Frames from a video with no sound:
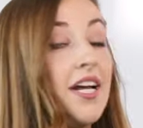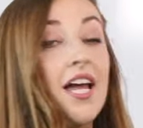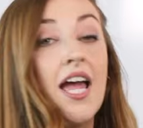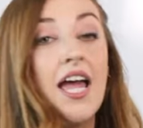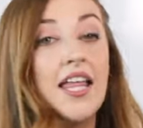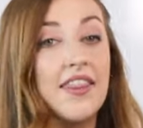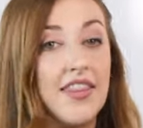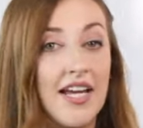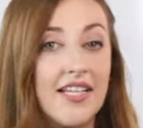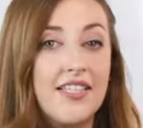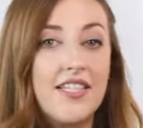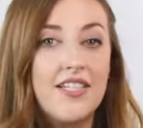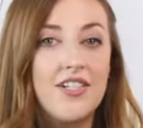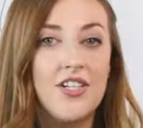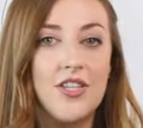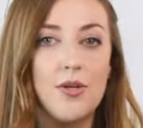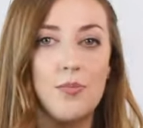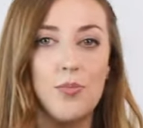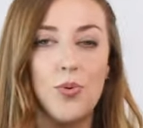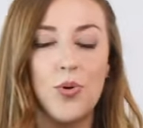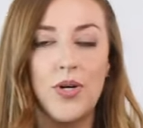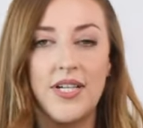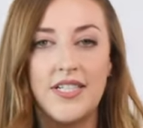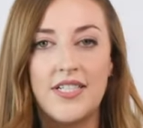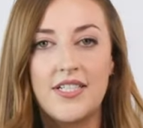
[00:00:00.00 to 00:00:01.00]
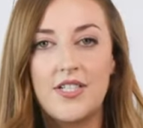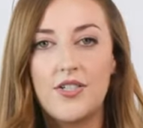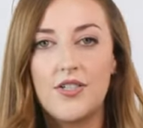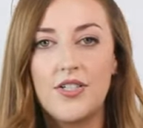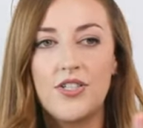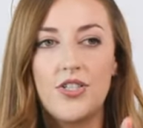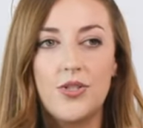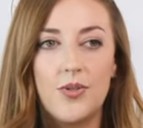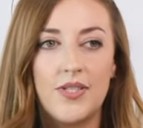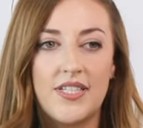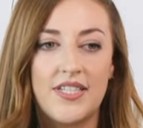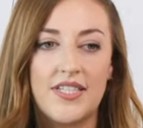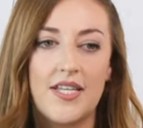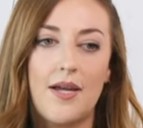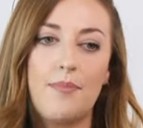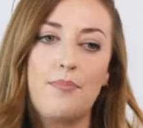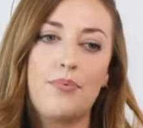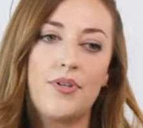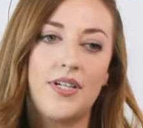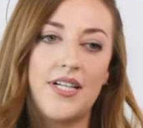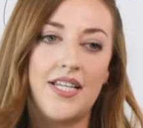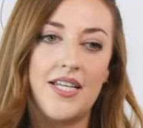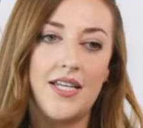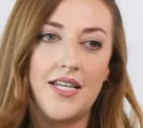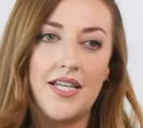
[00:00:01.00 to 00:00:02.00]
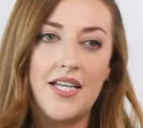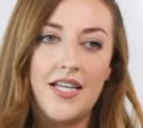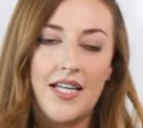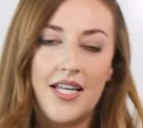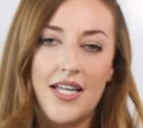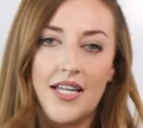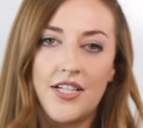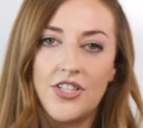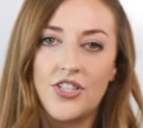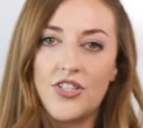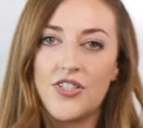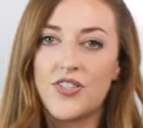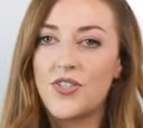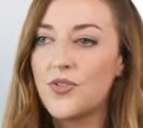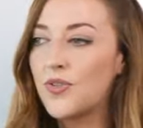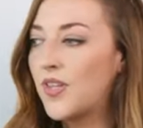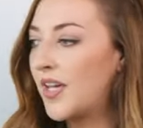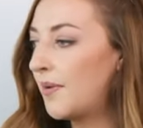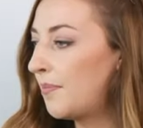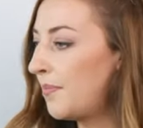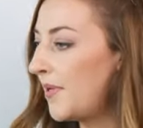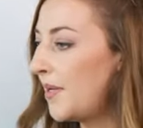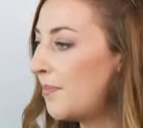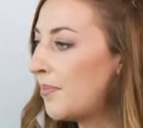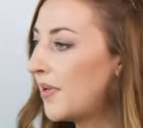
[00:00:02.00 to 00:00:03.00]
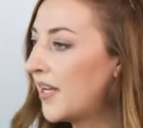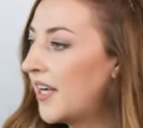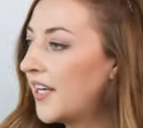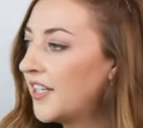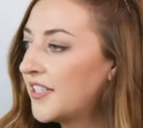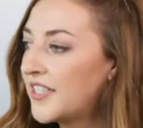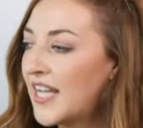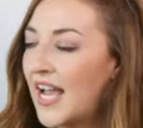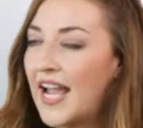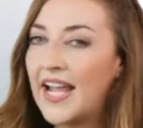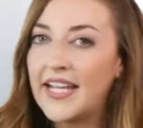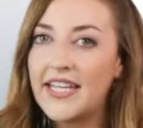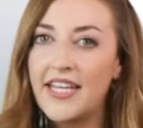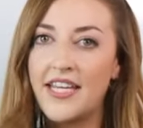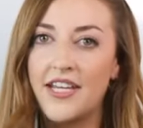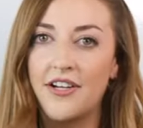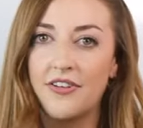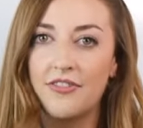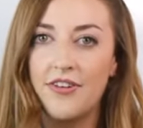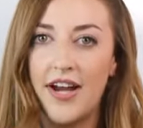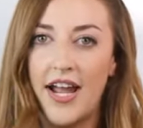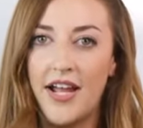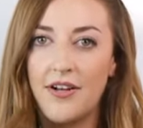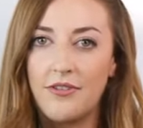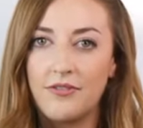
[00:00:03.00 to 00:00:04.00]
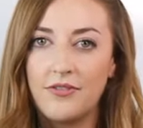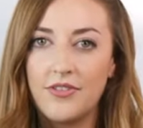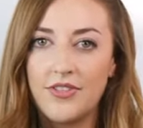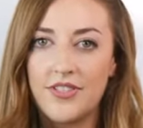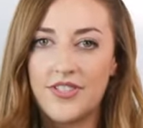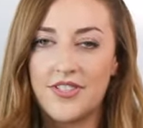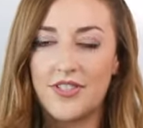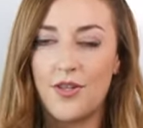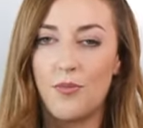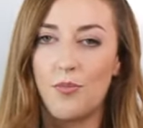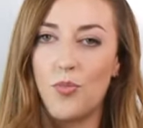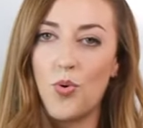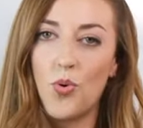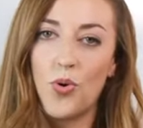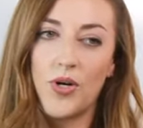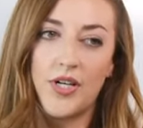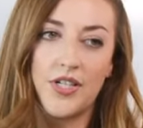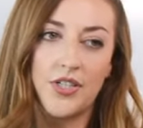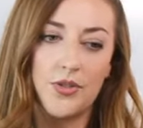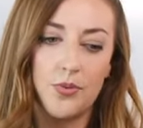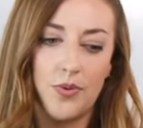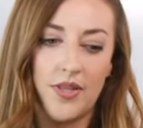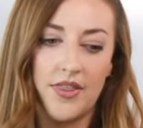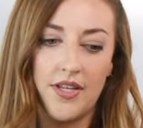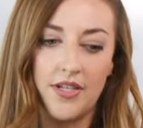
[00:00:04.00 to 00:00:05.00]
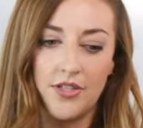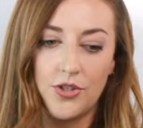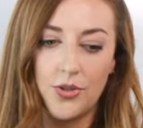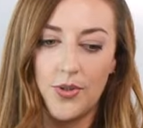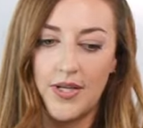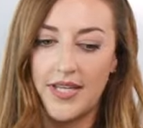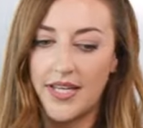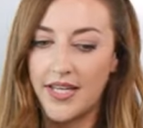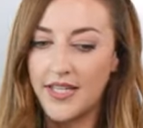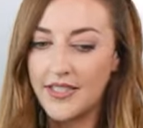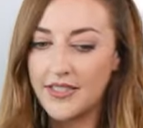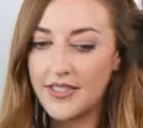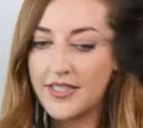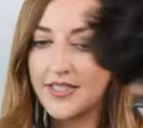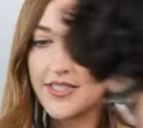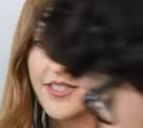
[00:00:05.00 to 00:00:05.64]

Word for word: That's another point. You can do it separately, just so that people aren't hanging around the board when they're doing it.